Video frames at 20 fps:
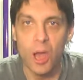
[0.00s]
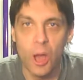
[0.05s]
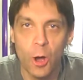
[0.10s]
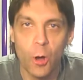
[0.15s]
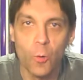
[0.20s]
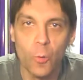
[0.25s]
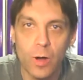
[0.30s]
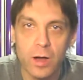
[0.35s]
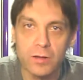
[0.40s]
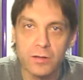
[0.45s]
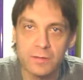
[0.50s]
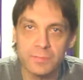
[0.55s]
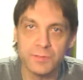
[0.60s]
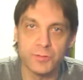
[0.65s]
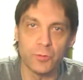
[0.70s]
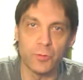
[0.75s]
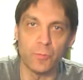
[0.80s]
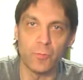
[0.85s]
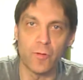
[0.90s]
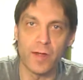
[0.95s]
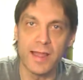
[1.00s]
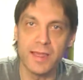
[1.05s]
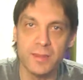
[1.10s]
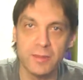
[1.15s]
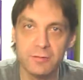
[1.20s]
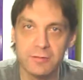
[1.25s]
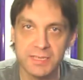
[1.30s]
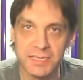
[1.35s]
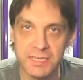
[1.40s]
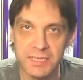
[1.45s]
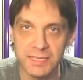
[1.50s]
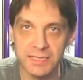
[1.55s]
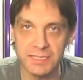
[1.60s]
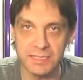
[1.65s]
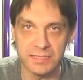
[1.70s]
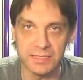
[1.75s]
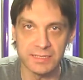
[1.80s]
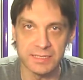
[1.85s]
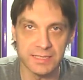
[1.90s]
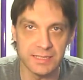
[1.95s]
Welcome to a brand new
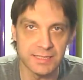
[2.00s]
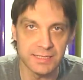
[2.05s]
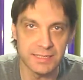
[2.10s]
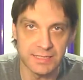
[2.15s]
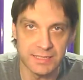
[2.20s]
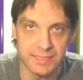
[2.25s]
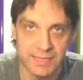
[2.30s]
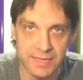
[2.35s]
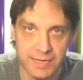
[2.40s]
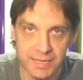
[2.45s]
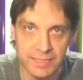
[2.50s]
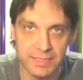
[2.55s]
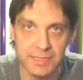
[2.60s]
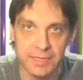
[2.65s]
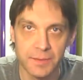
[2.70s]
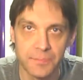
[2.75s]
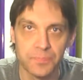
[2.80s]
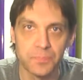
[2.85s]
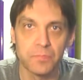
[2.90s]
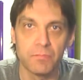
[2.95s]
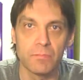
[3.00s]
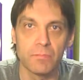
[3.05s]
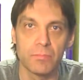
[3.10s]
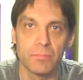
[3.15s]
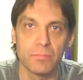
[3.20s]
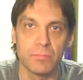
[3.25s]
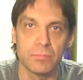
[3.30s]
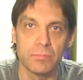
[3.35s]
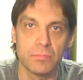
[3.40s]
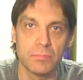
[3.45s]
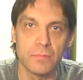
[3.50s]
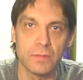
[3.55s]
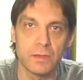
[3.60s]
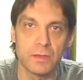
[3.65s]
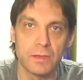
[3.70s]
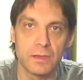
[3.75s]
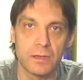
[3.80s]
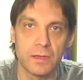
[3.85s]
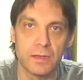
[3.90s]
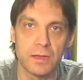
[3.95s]
season, season 6.
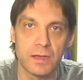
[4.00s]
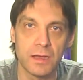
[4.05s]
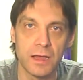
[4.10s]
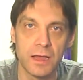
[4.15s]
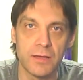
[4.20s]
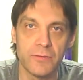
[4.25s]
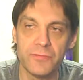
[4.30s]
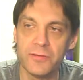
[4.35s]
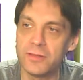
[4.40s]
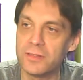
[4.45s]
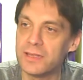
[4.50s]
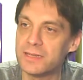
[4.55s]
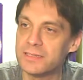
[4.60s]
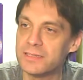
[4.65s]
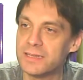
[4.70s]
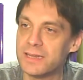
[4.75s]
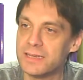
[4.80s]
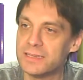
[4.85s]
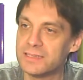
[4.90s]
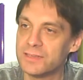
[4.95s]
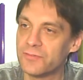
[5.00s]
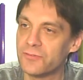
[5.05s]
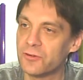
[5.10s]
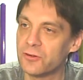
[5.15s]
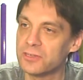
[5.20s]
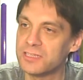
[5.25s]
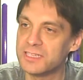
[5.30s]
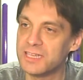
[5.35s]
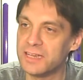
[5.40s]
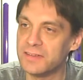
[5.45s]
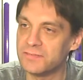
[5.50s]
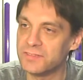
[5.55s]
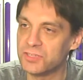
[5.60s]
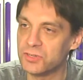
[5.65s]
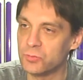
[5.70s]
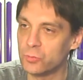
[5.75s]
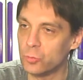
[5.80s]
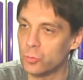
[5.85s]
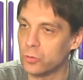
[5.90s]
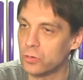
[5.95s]
I feel like today's the first day of
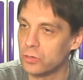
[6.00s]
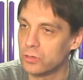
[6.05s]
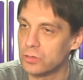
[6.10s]
school.